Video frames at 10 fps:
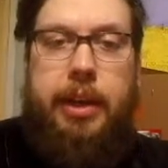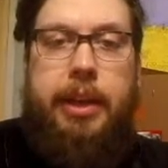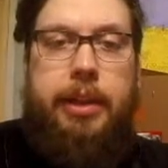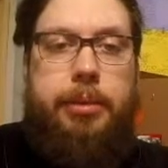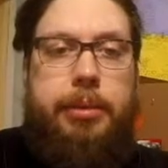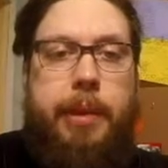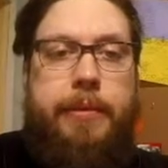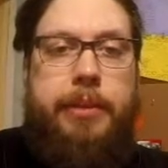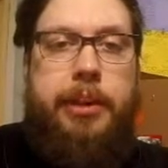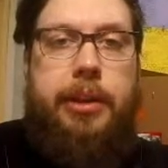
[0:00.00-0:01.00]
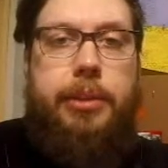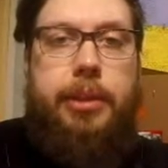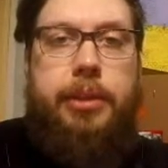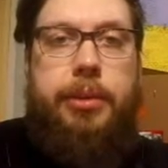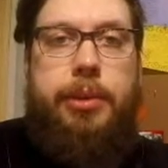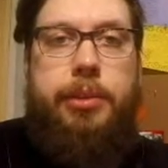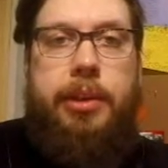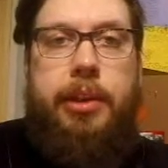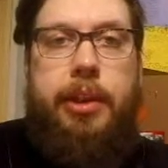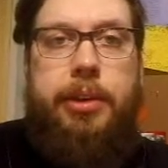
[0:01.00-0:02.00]
And this ramen video is going to
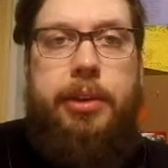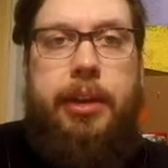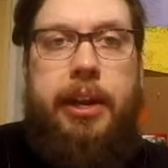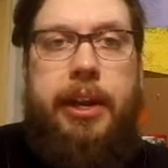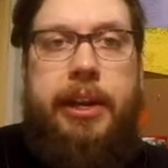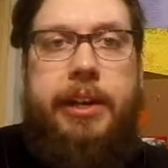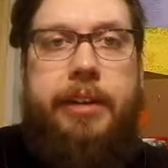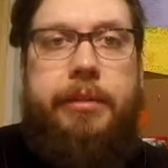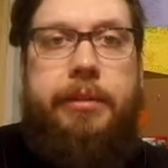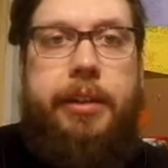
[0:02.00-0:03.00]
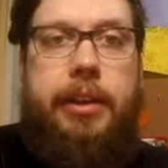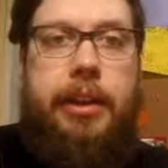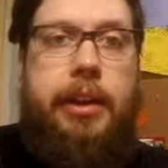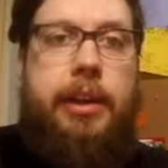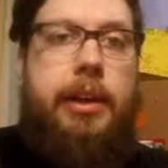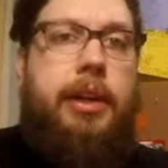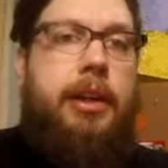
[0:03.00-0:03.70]
be another in the line of the